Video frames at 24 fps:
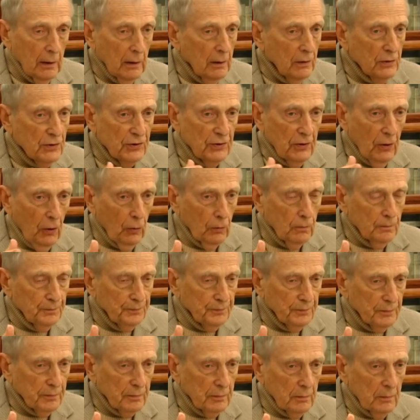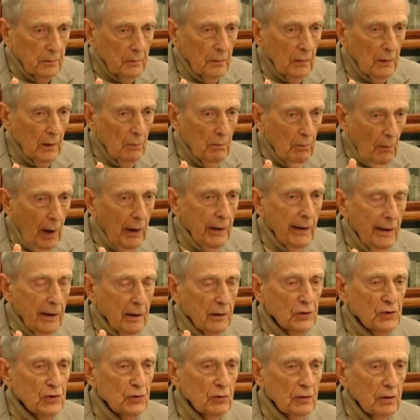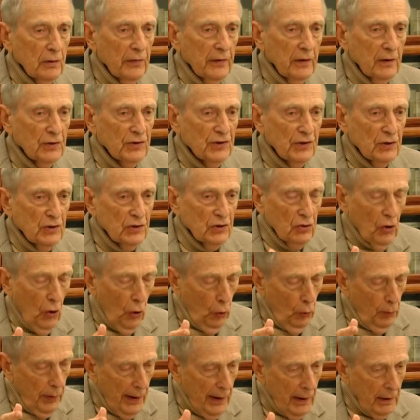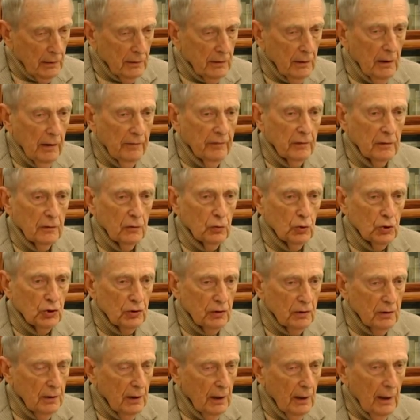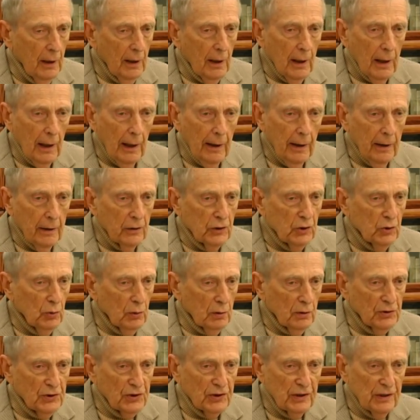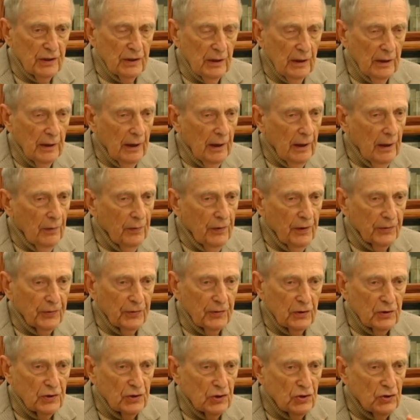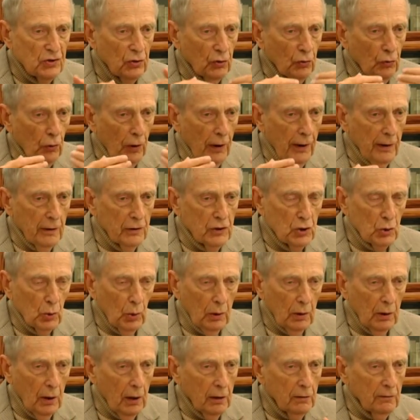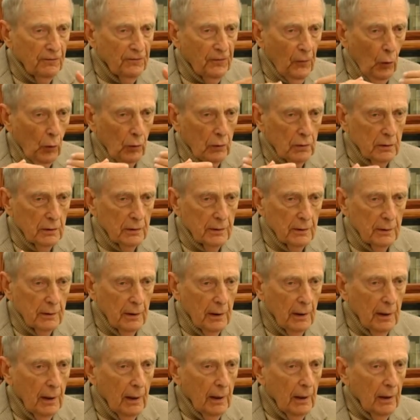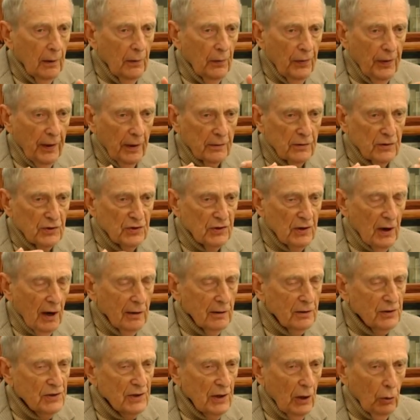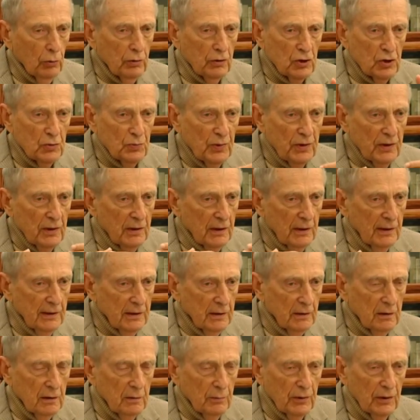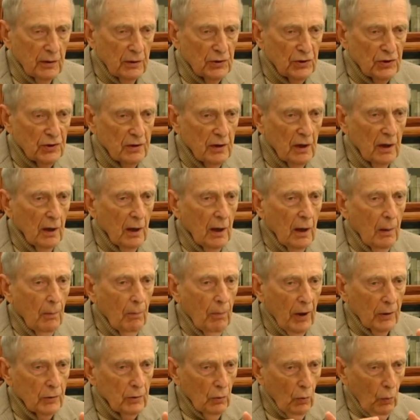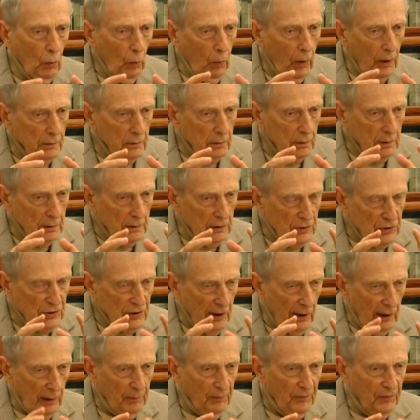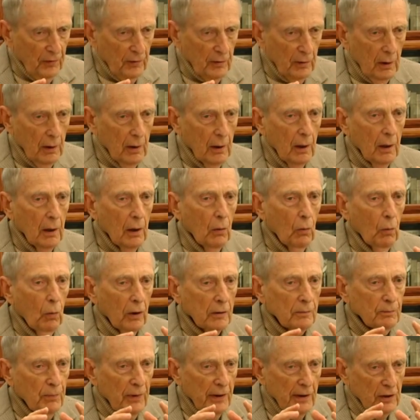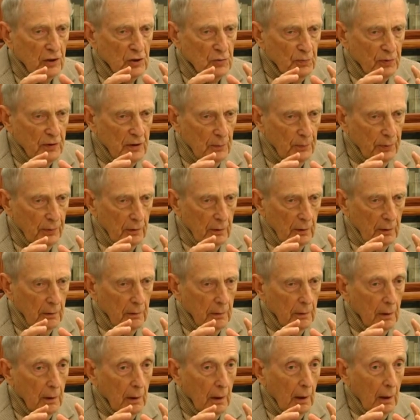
So, my answer to this is go back to evolution, and you'll see that this is a gradual unfolding that starts out as being hit and miss, but what is helpful, what makes people